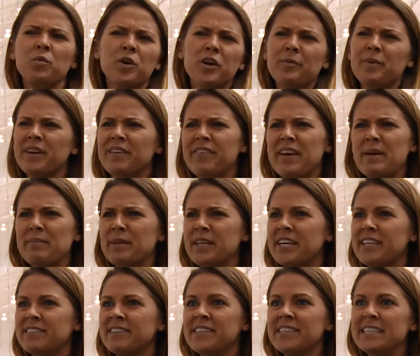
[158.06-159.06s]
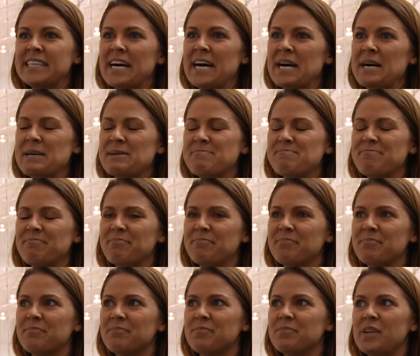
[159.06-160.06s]
We're a big family.
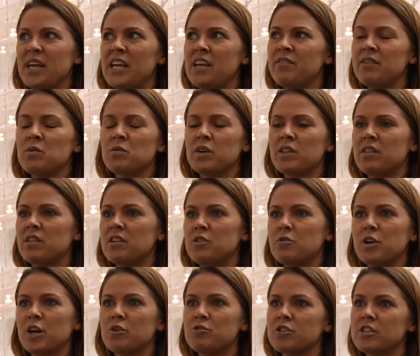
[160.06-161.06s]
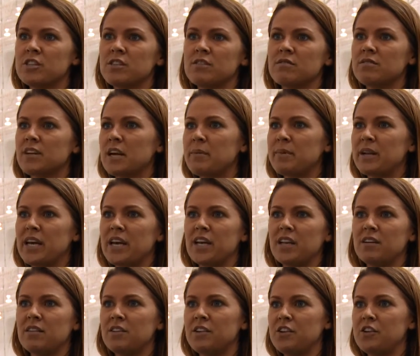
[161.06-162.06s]
Even with the new coaching coming
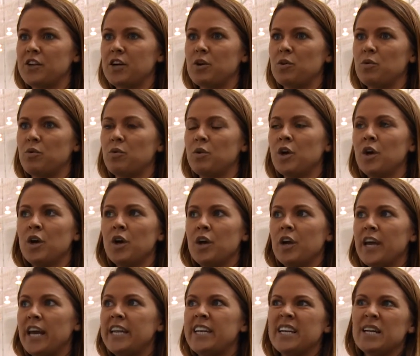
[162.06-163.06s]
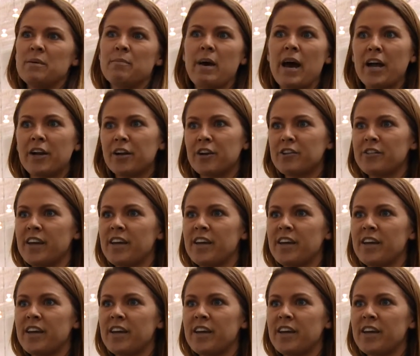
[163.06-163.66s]
in, it didn't matter.